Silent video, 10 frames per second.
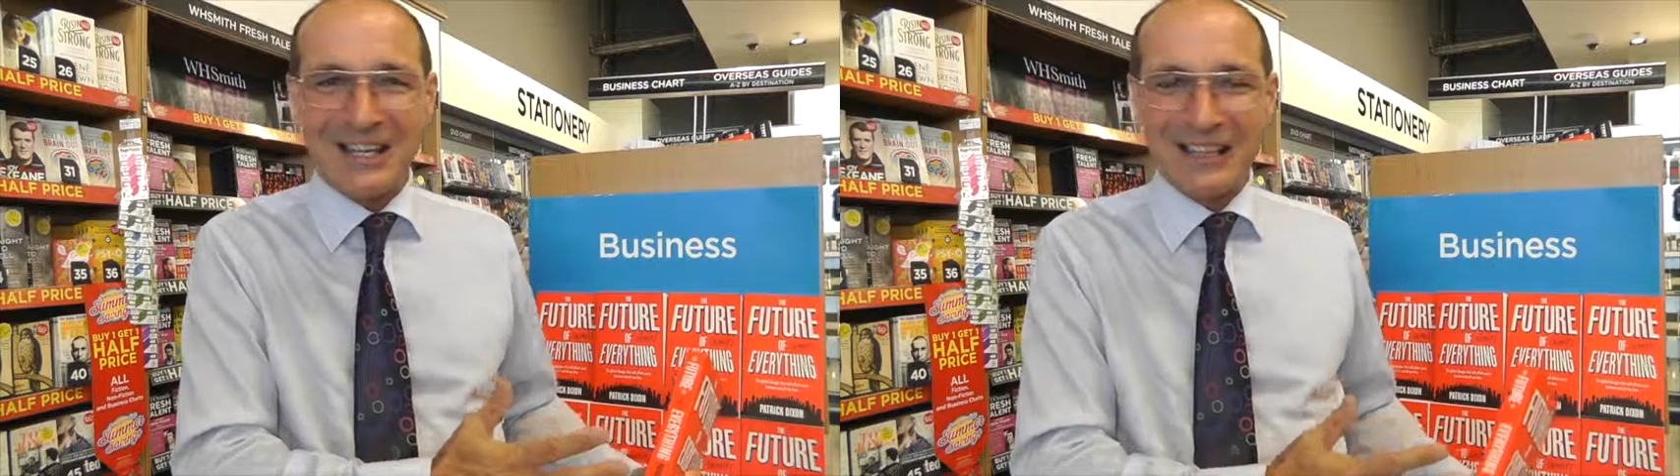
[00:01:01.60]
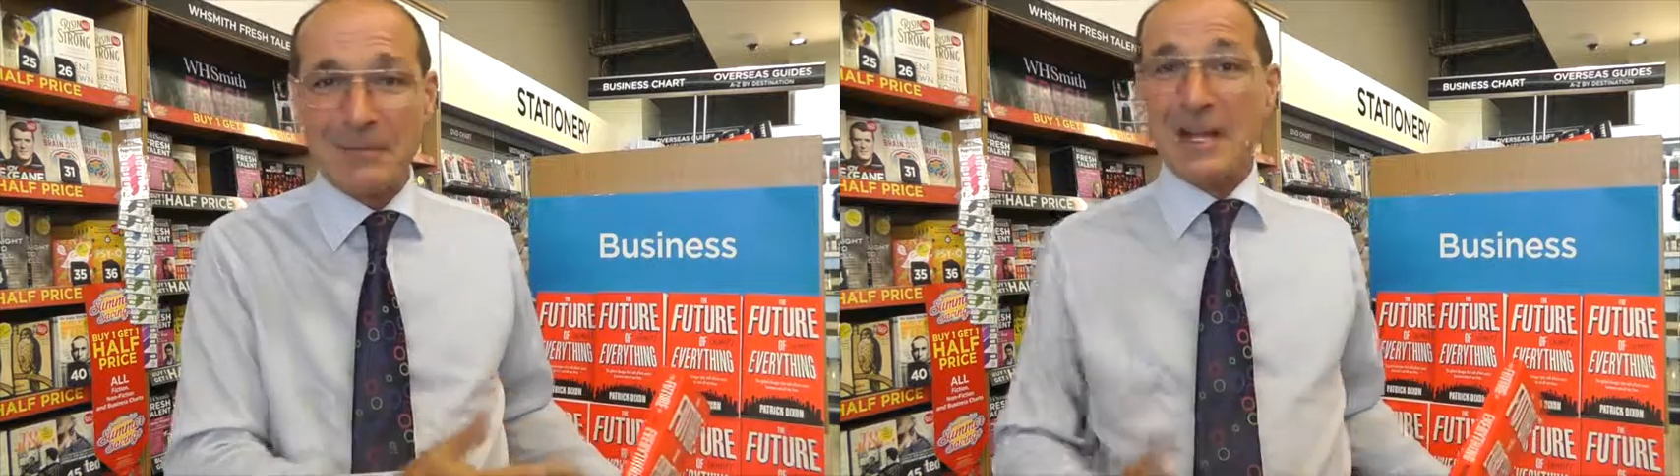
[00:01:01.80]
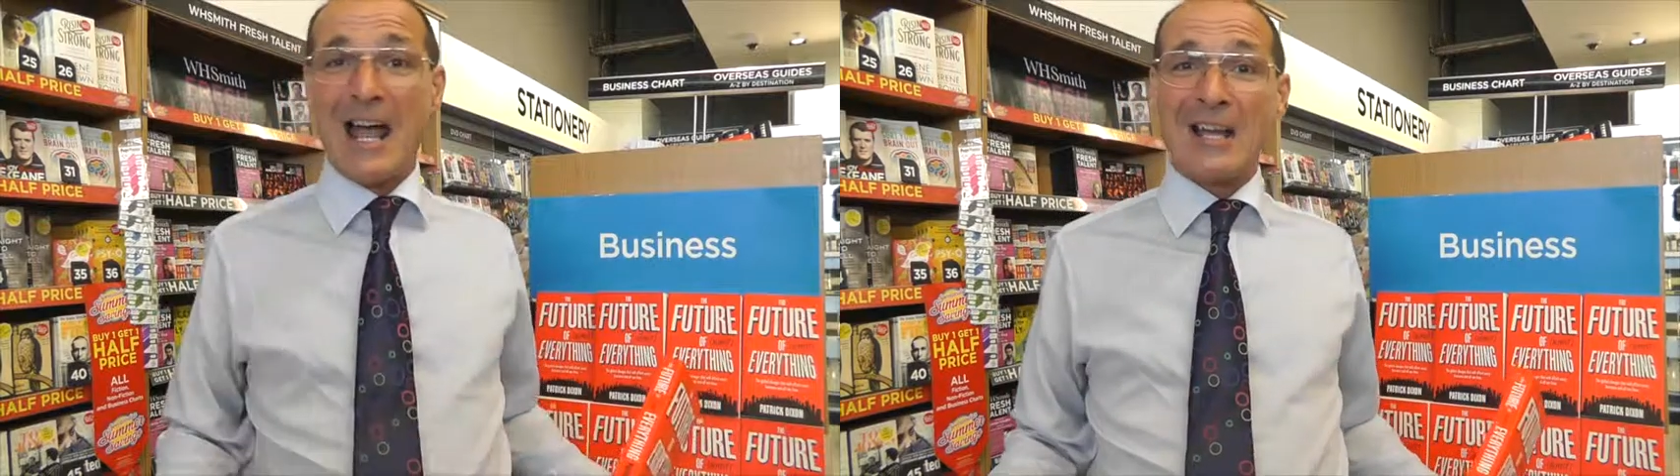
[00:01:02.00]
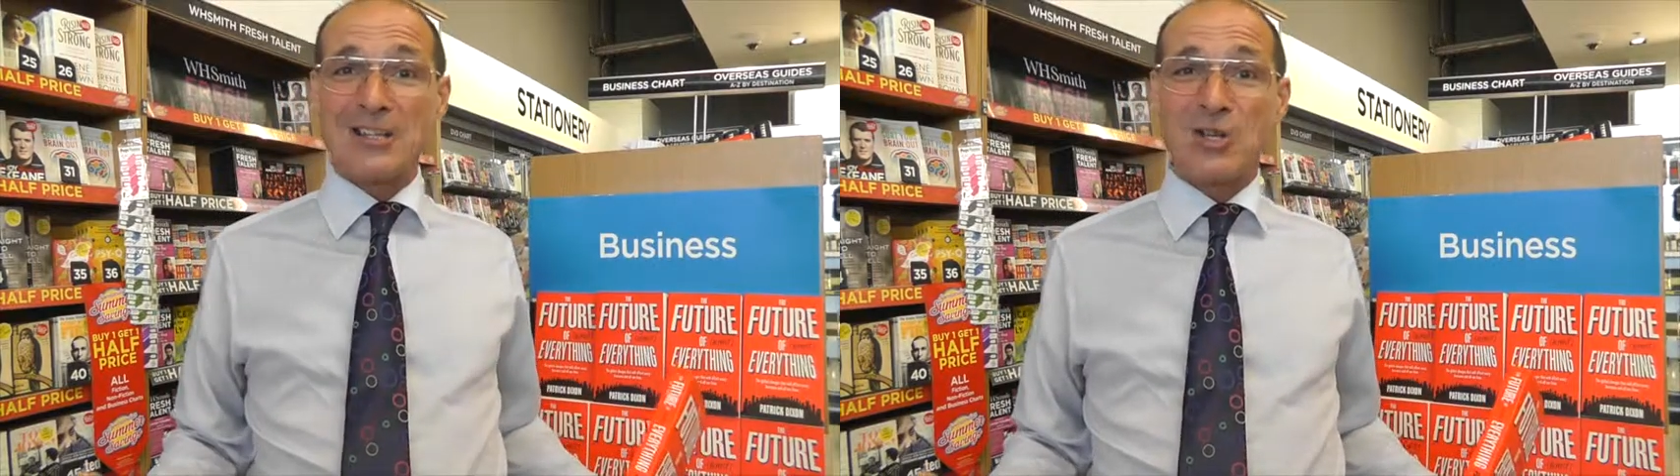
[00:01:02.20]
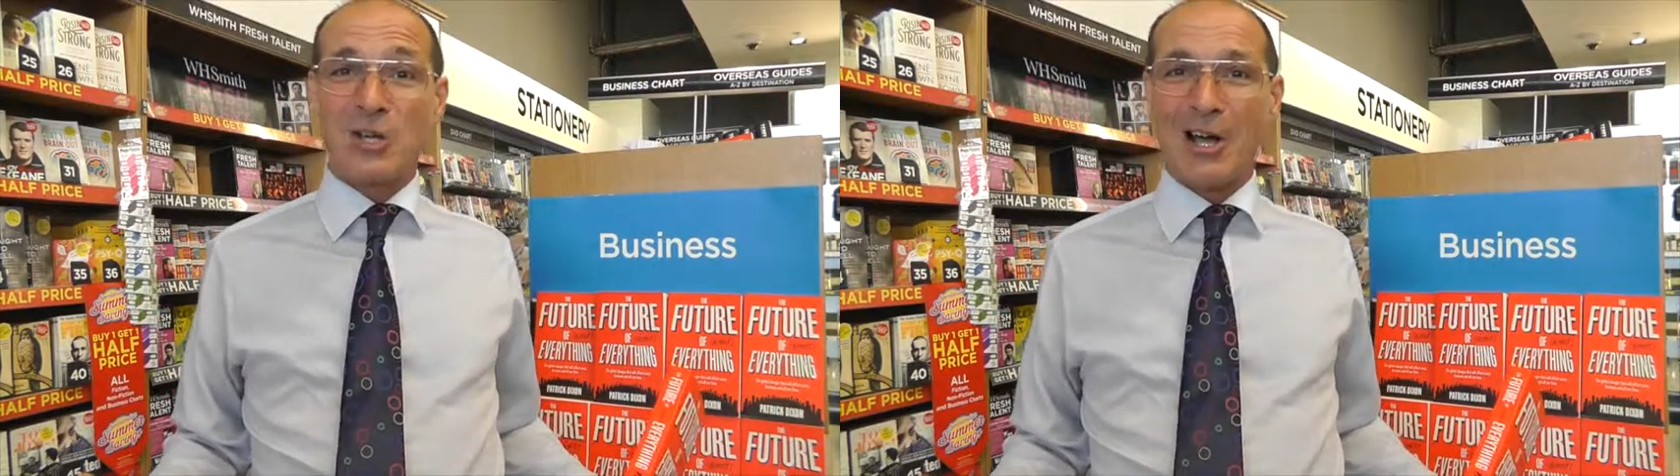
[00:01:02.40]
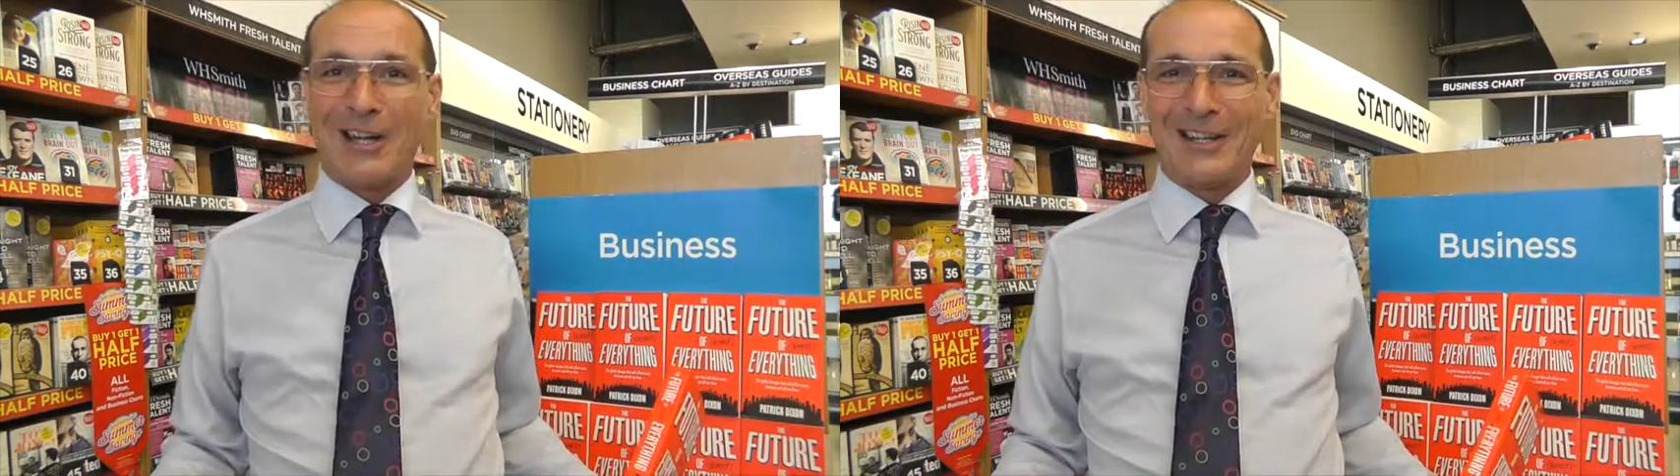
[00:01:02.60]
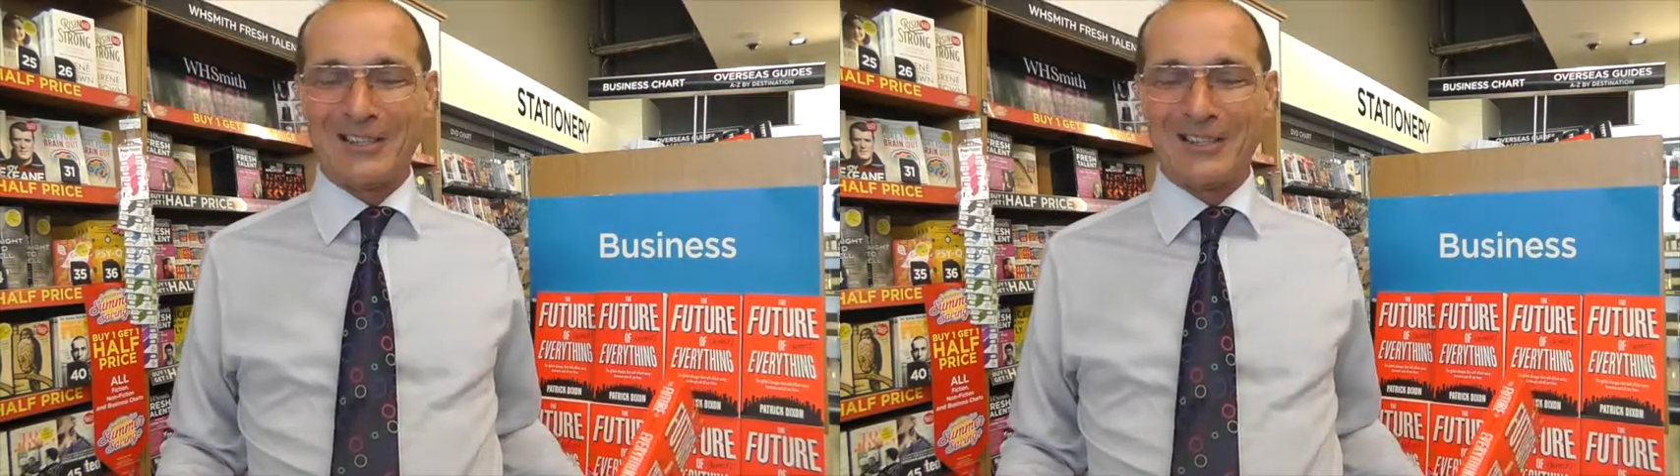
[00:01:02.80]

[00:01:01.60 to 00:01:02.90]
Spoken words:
Kingdom and in China.